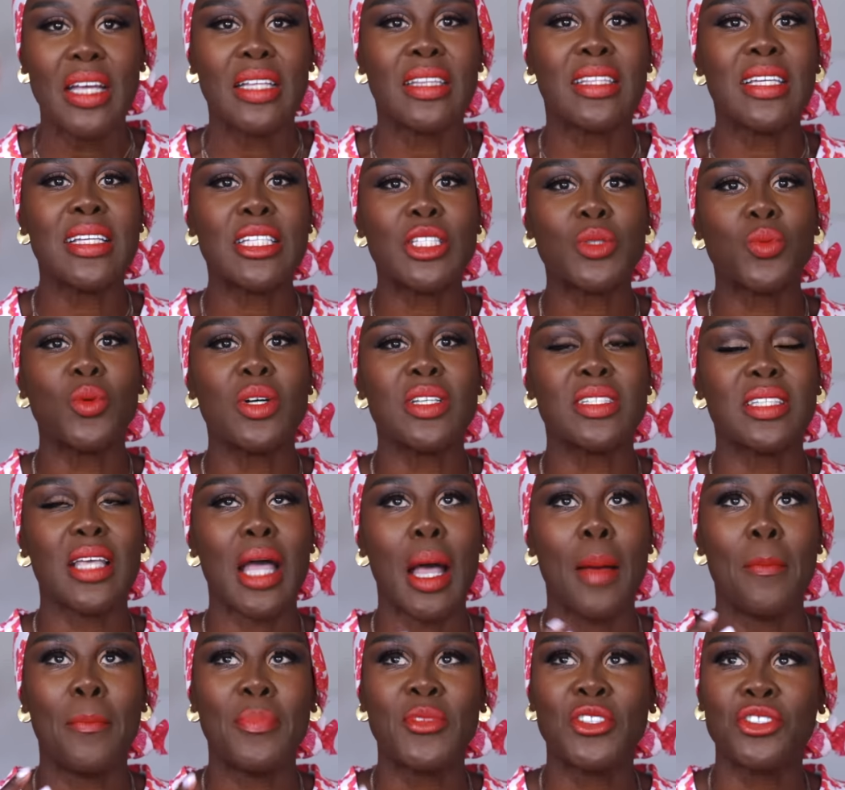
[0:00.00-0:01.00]
This was
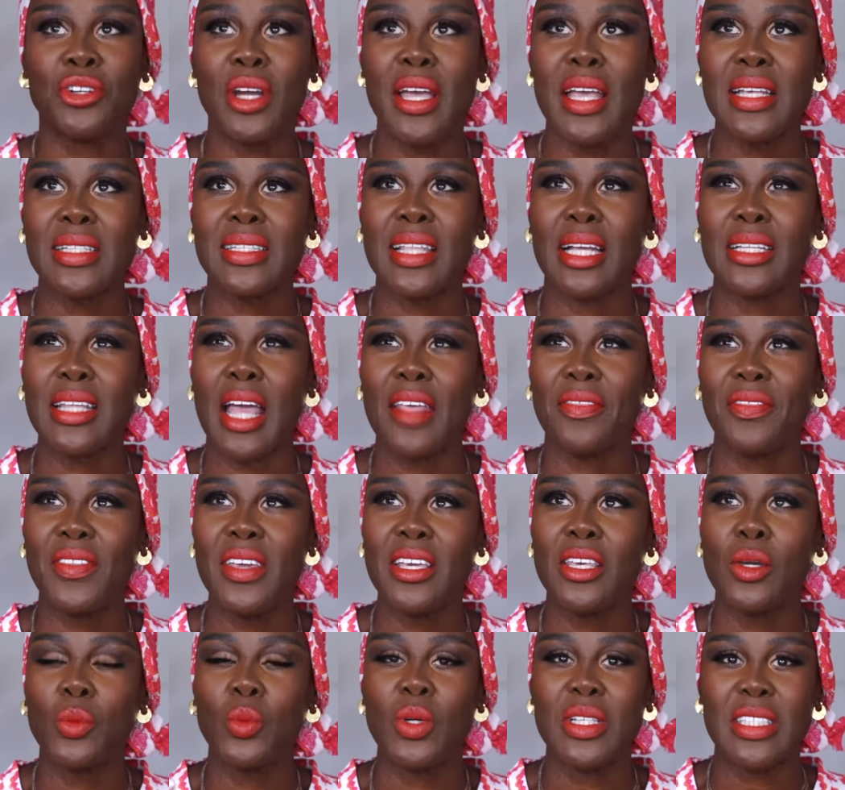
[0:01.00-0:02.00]
a dress that I
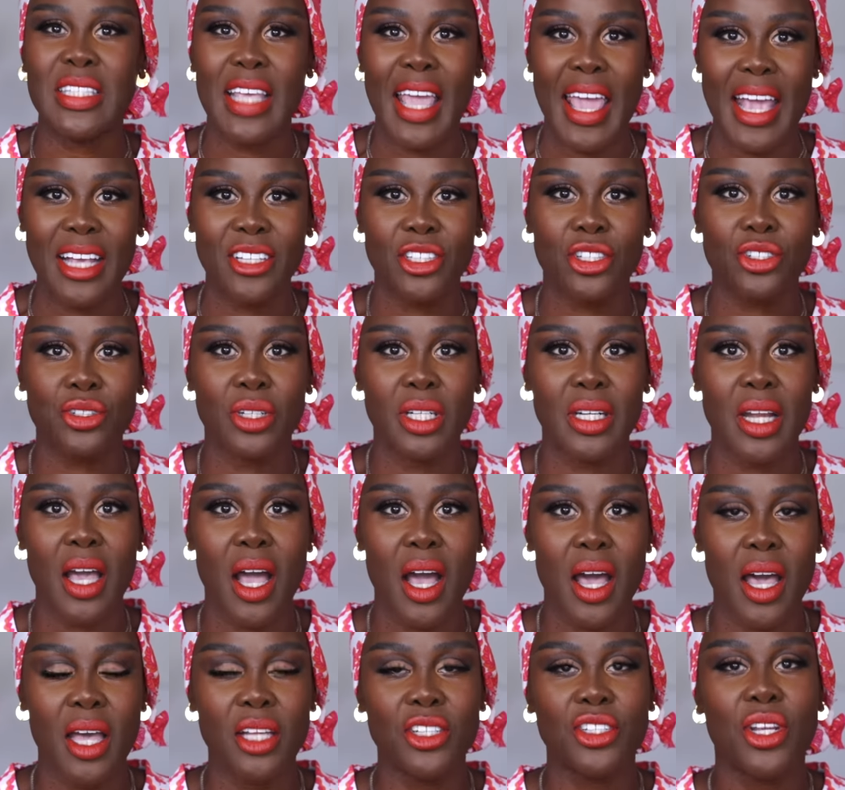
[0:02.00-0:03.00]
think it was extra
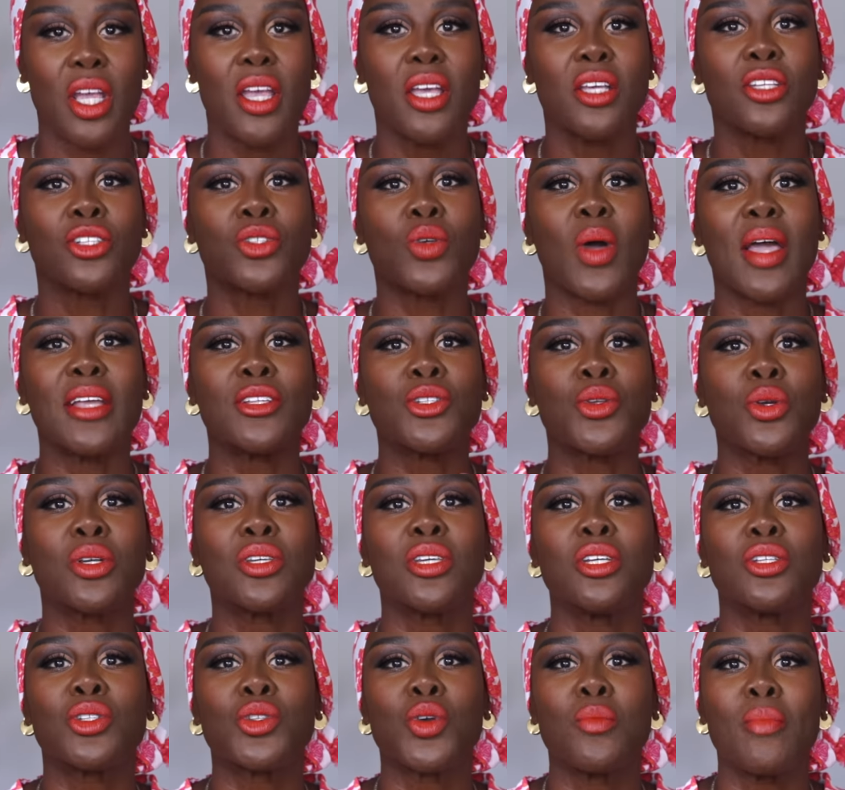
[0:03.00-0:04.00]
large. So I
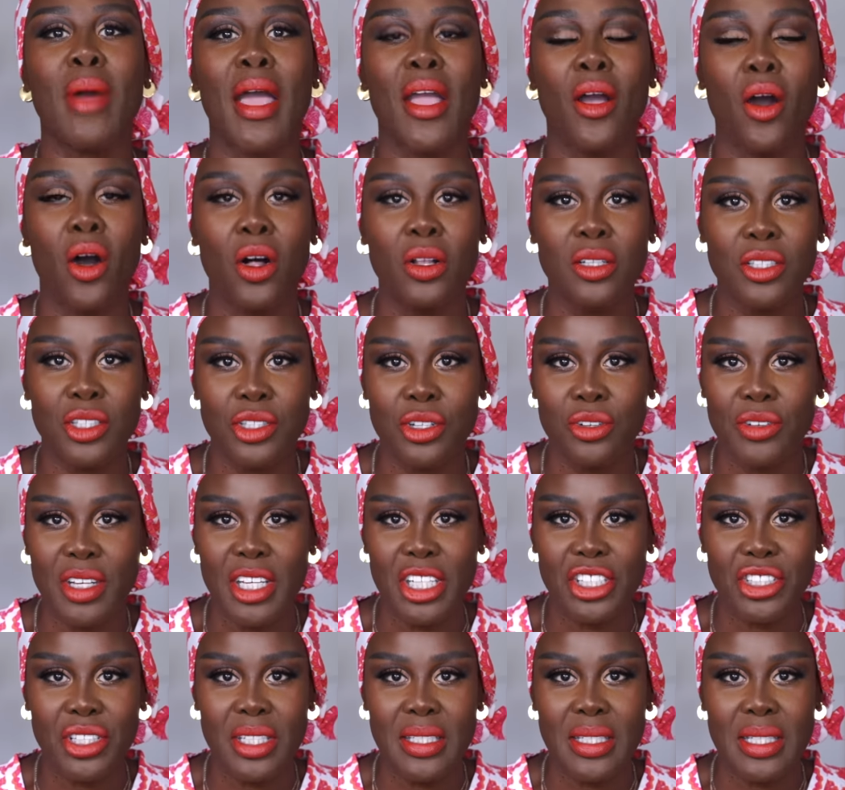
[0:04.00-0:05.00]
took it to my
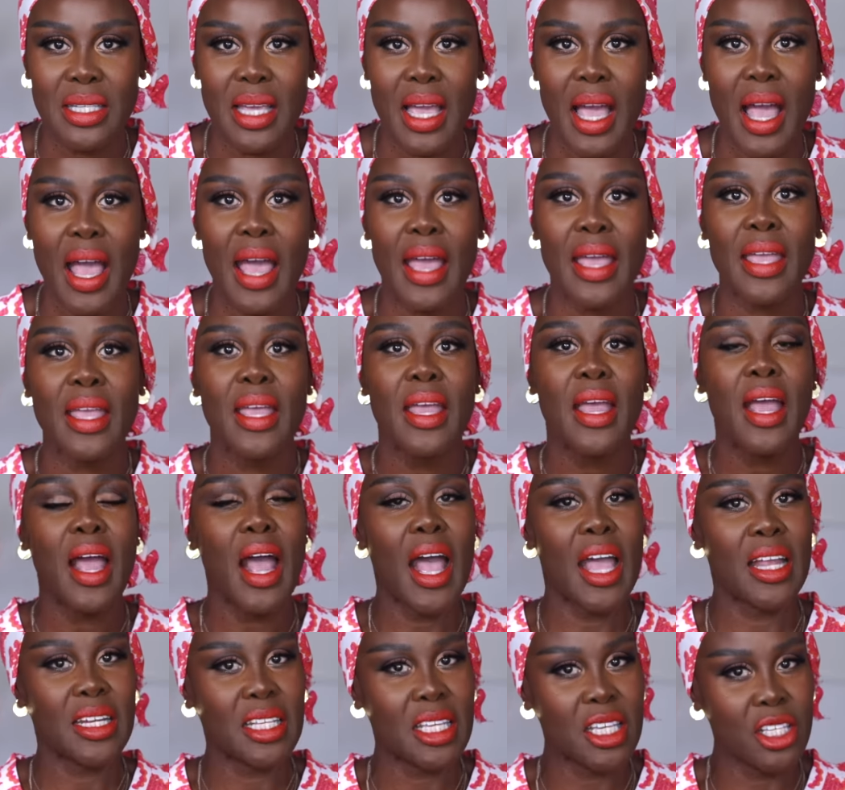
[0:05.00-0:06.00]
alterations guy
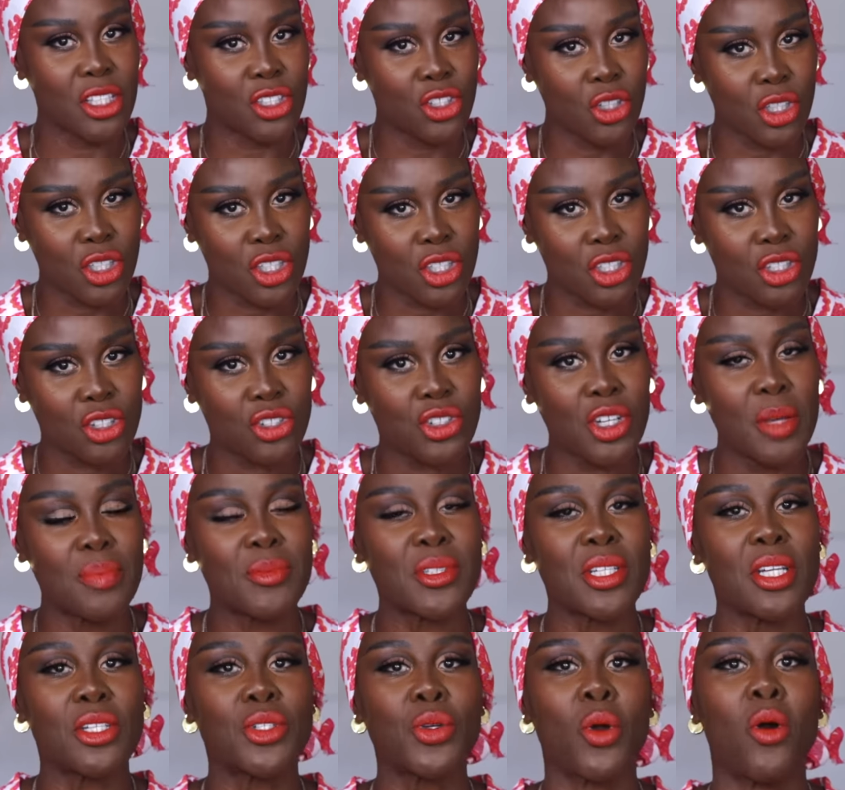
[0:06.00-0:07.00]
and he just
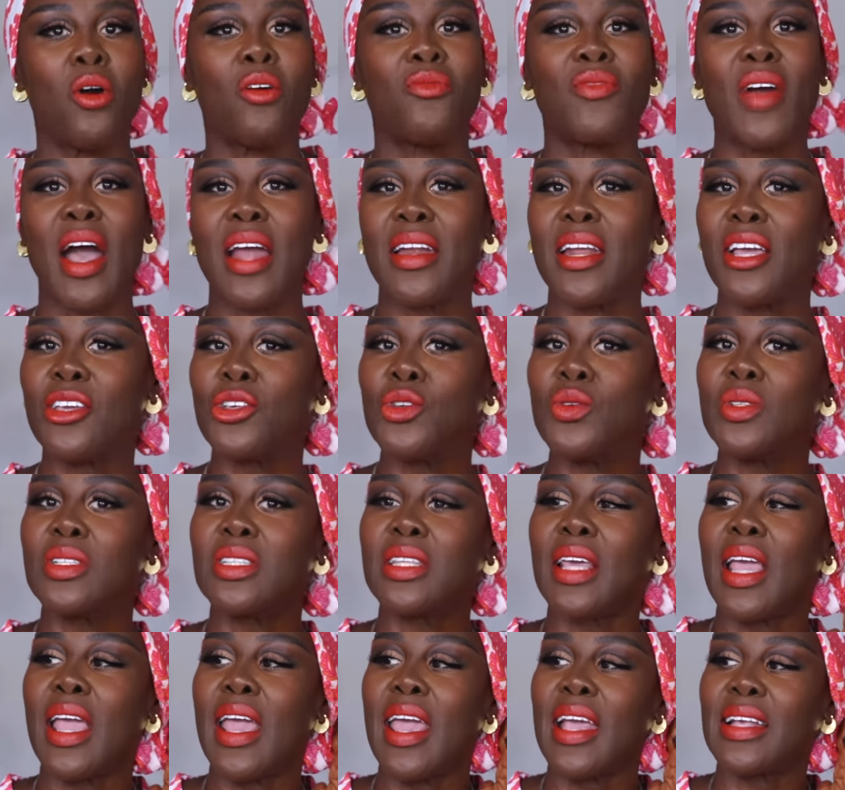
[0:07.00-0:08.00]
stripped it off and I
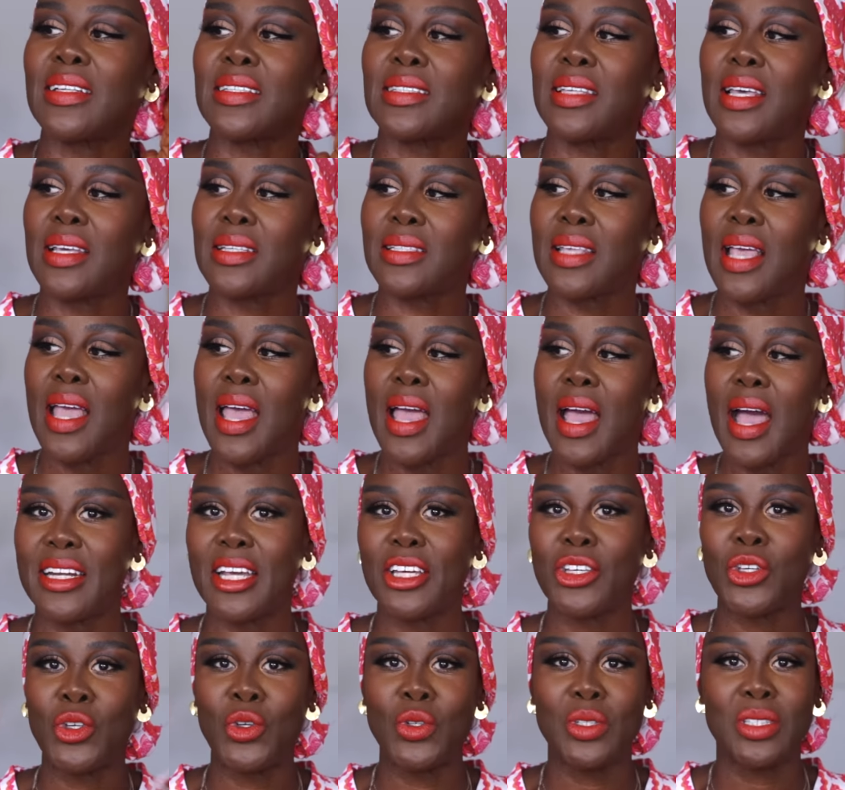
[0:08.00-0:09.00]
used the excess and
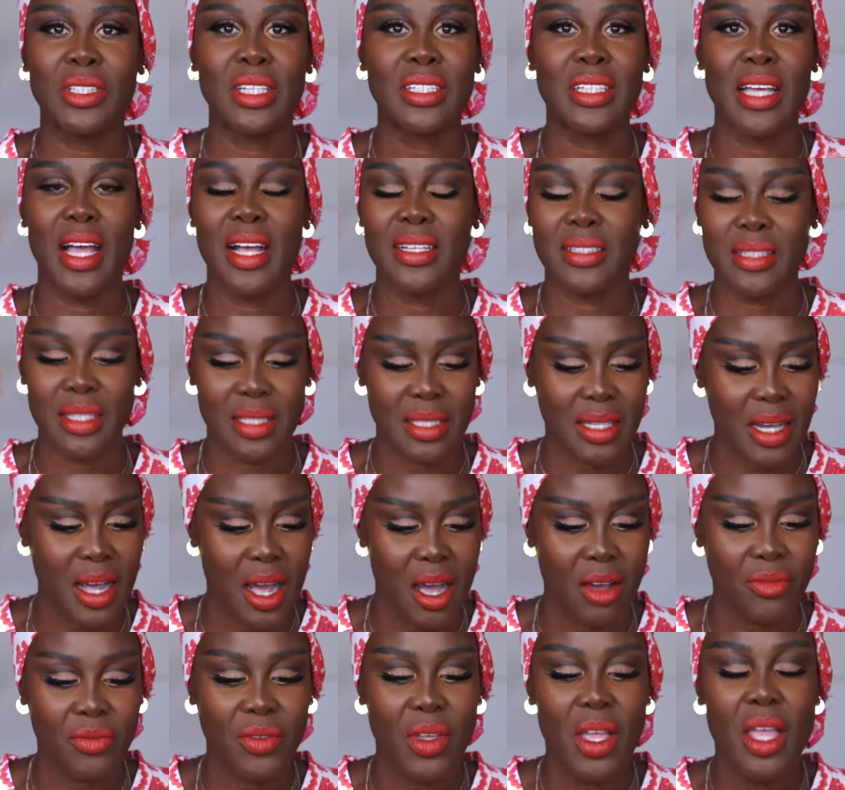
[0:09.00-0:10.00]
I used it as a
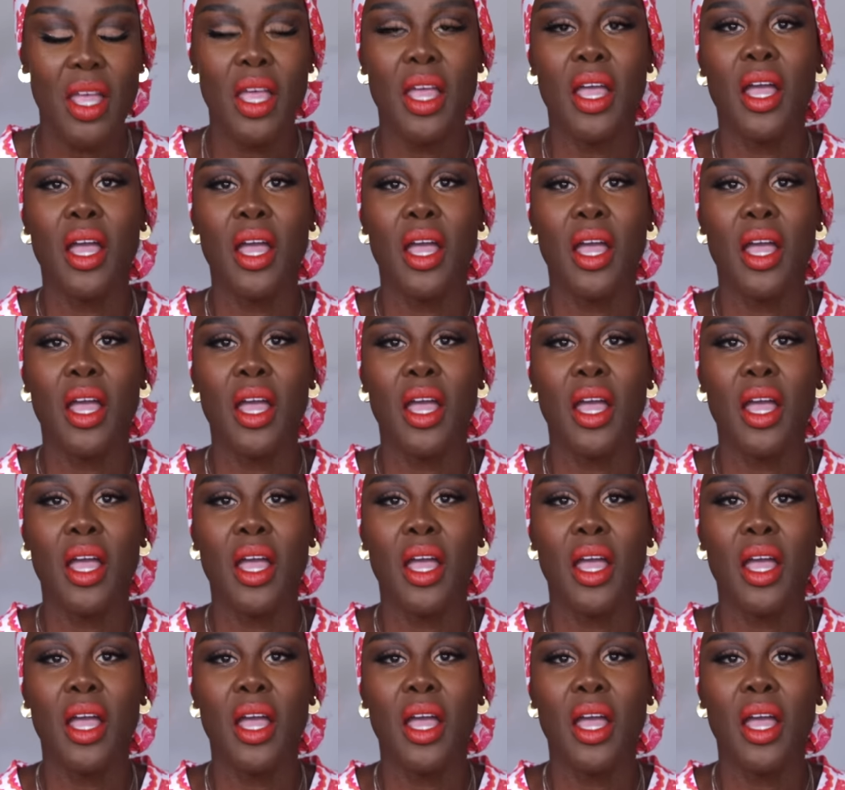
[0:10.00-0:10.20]
scarf.